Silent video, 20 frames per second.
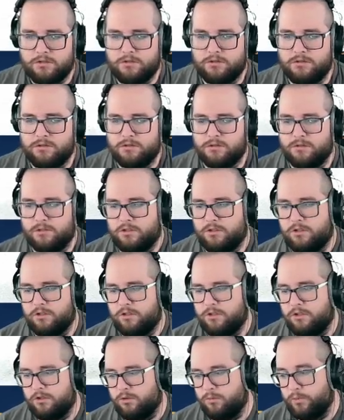
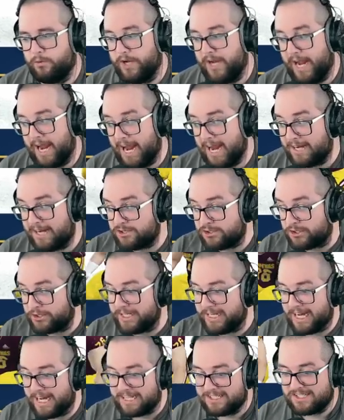Oh, we actually
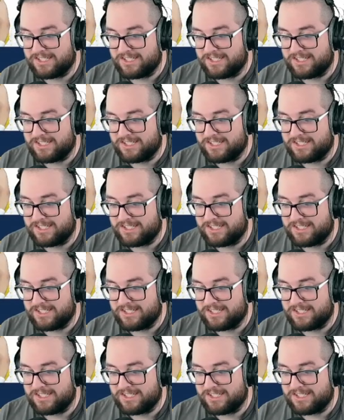got